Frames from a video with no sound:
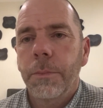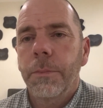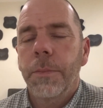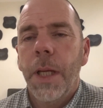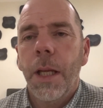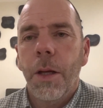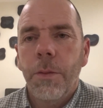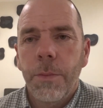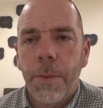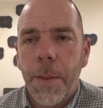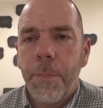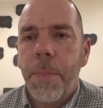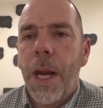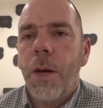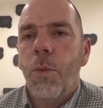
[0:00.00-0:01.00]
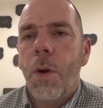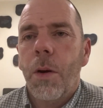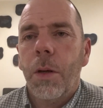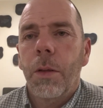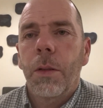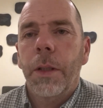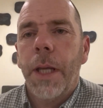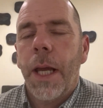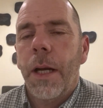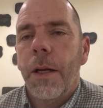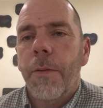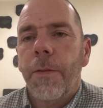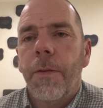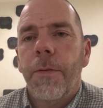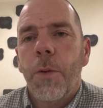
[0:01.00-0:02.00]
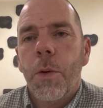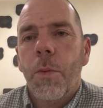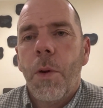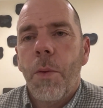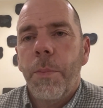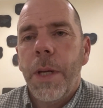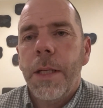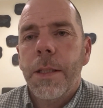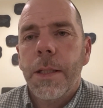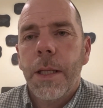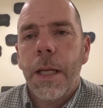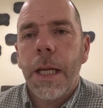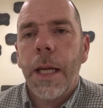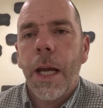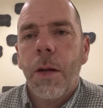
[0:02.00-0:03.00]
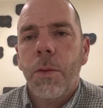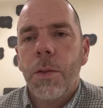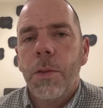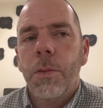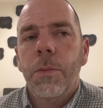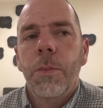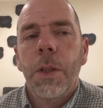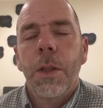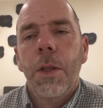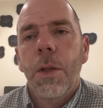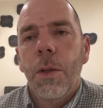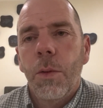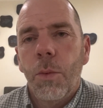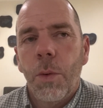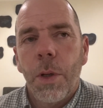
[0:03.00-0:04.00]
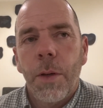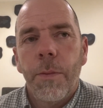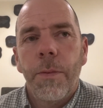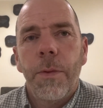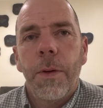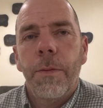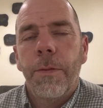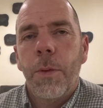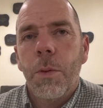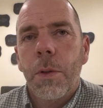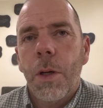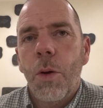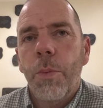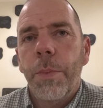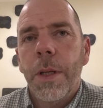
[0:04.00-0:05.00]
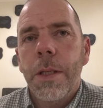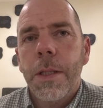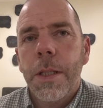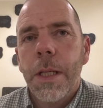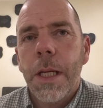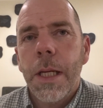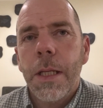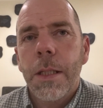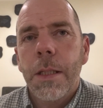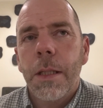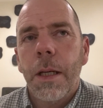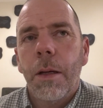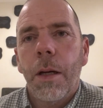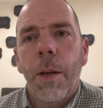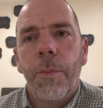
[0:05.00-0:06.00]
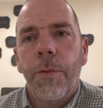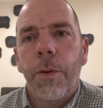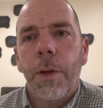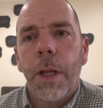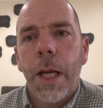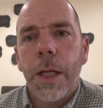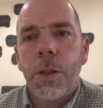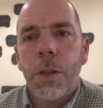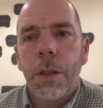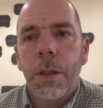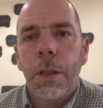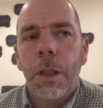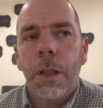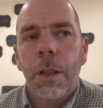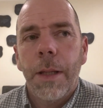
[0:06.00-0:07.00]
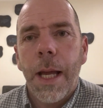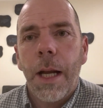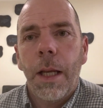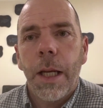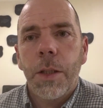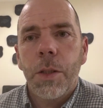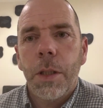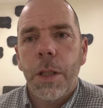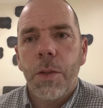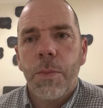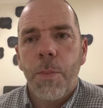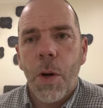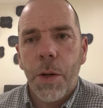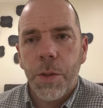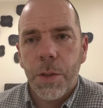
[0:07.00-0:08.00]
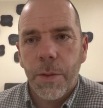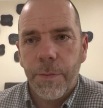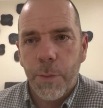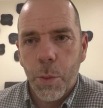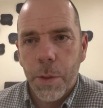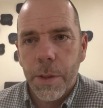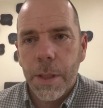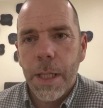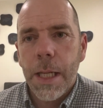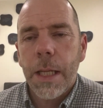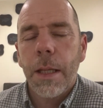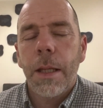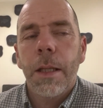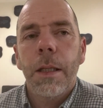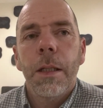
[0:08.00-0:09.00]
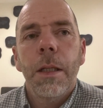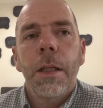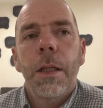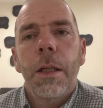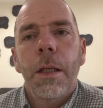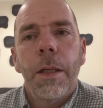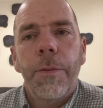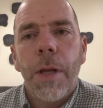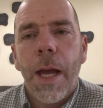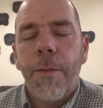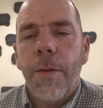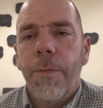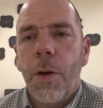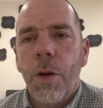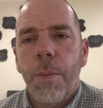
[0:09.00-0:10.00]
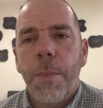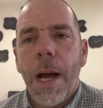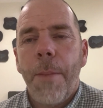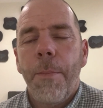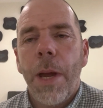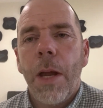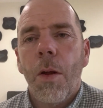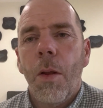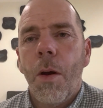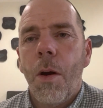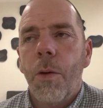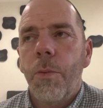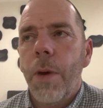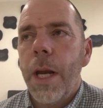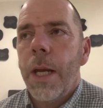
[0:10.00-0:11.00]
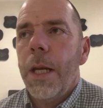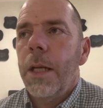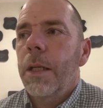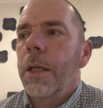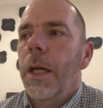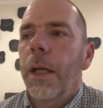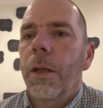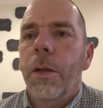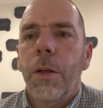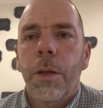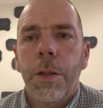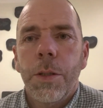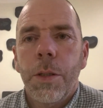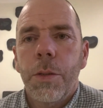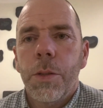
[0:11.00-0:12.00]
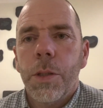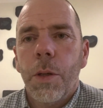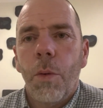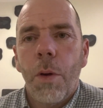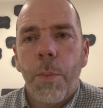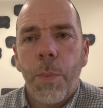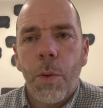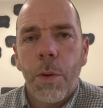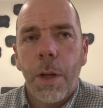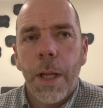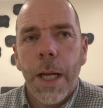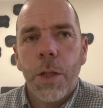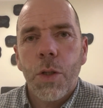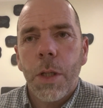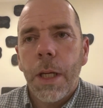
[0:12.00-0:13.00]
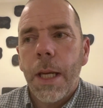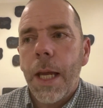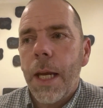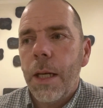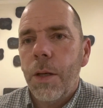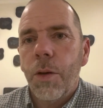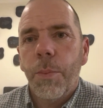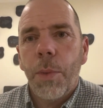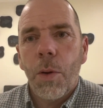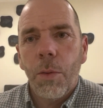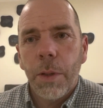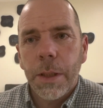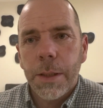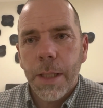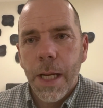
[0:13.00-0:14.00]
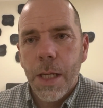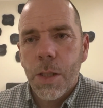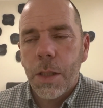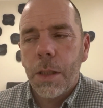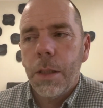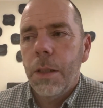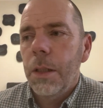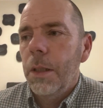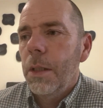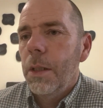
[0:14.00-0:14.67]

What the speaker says: Hello, I'm Payne Walker, candidate for Fort Walton Beach City Council, one of 4 open seats. They're up for election. That election is March the 14th. If you haven't voted by mail already, I encourage you to show up on election day to your polling station.